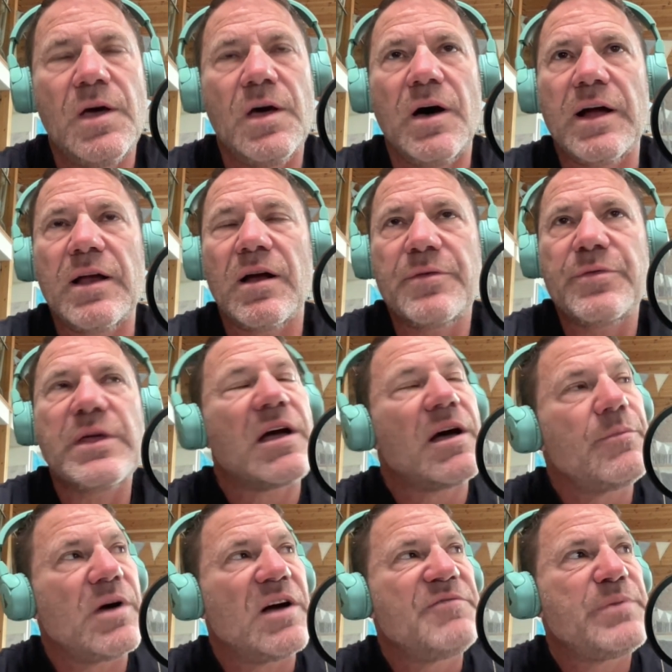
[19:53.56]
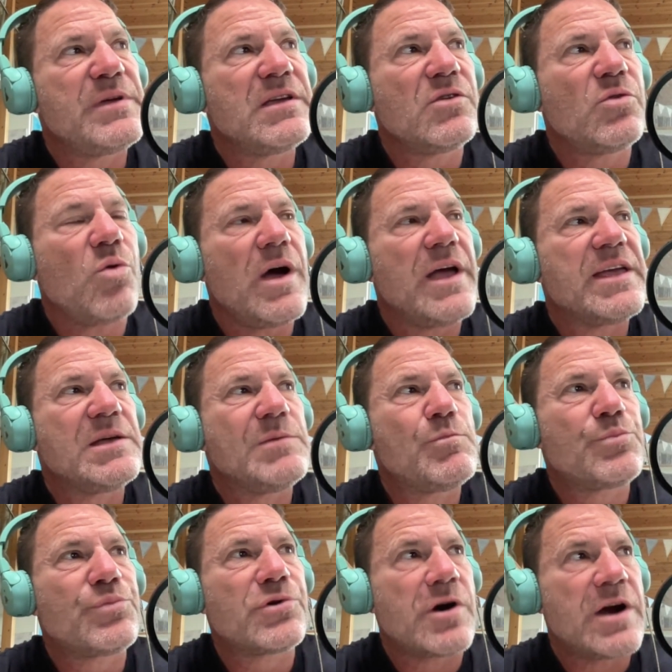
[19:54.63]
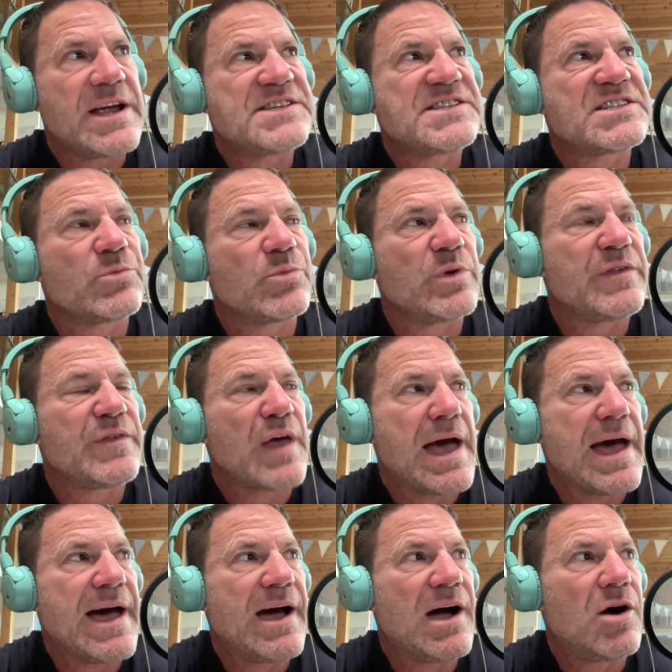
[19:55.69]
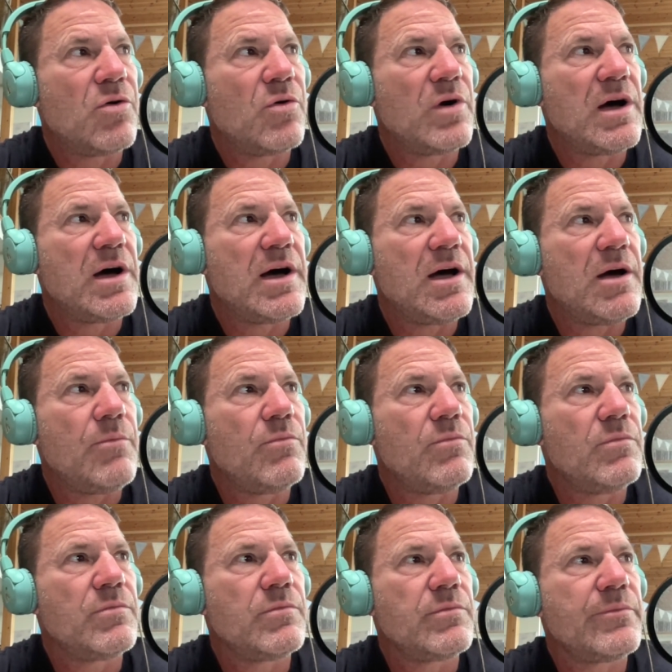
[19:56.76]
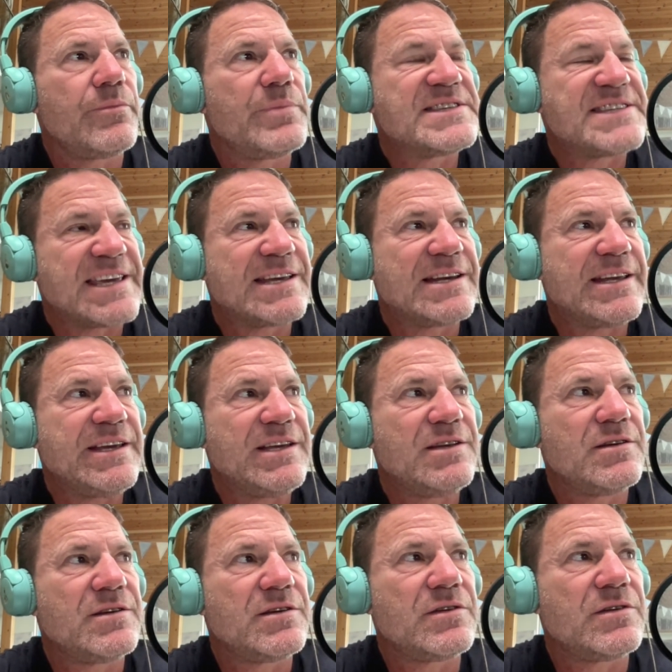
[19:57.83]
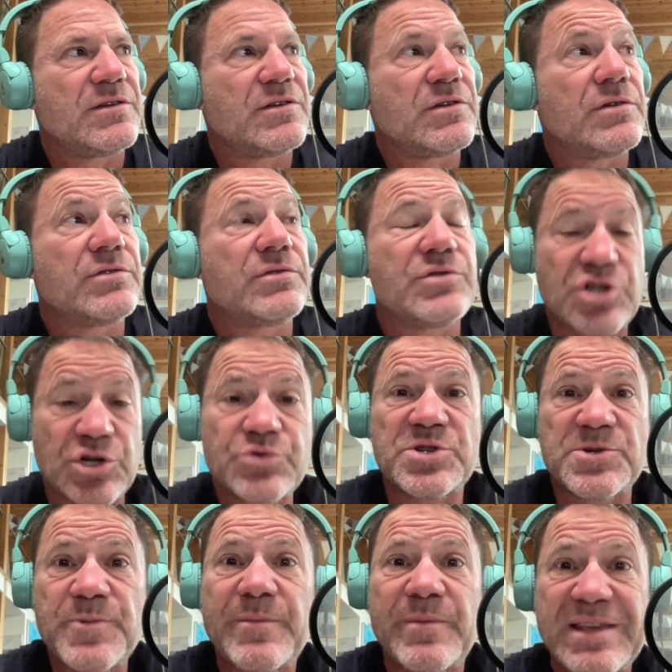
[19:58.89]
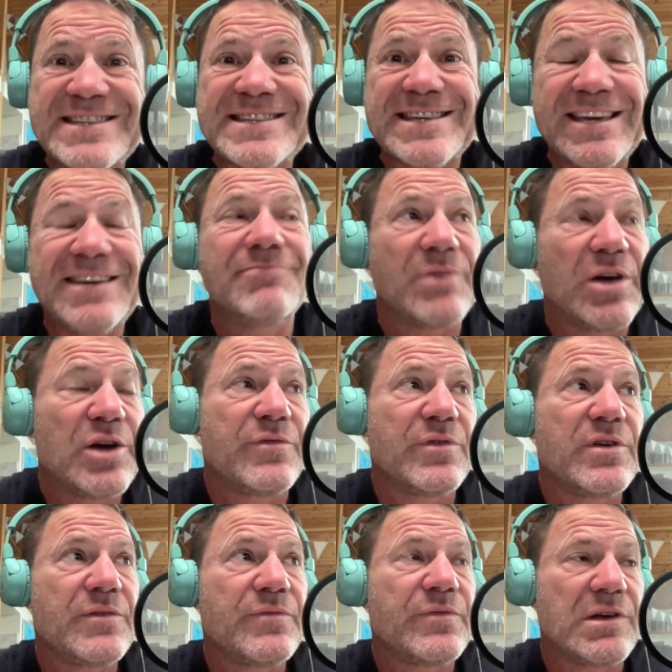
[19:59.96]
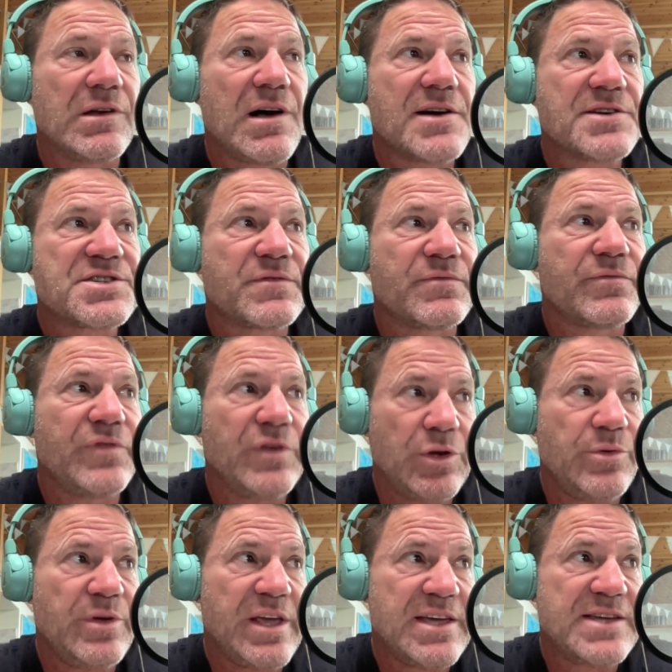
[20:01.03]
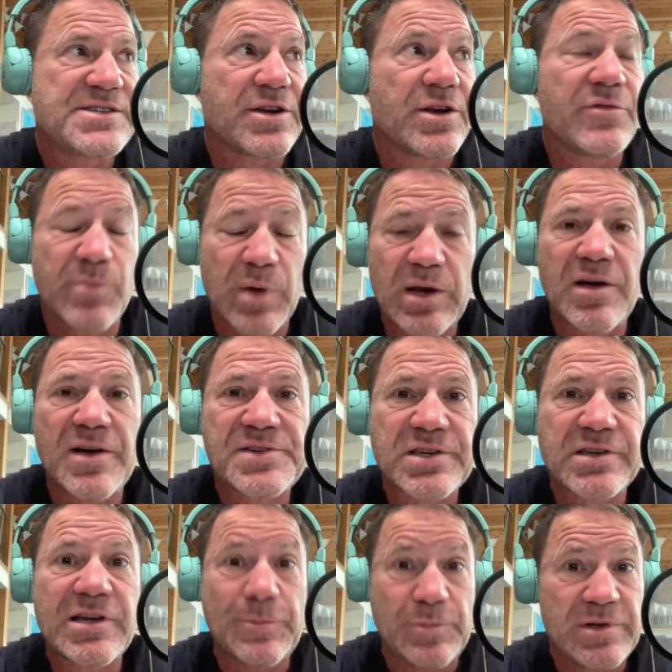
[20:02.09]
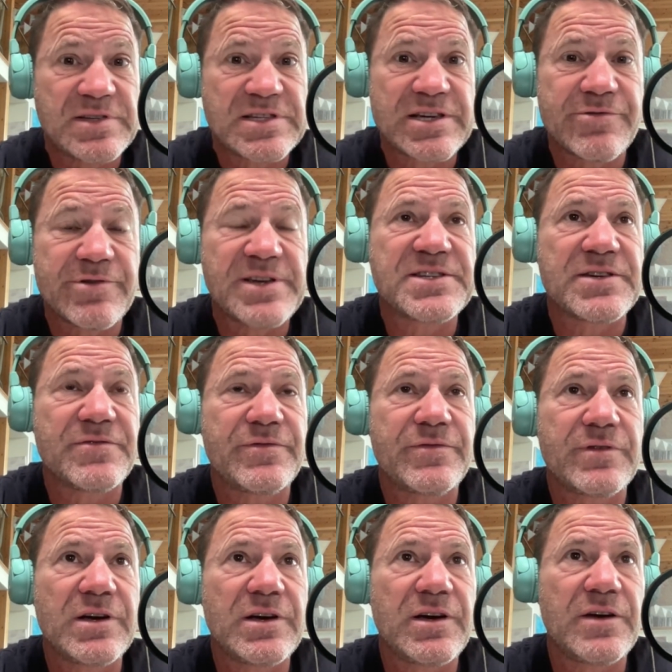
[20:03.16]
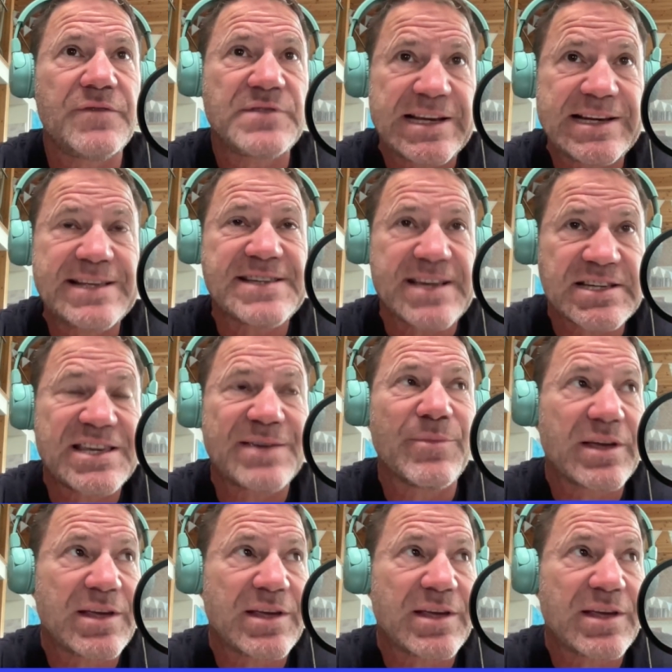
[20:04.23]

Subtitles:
I think I've been quite impressed with how, particularly children's BBC over the last few years, and over my last couple of series of Deadly 60, my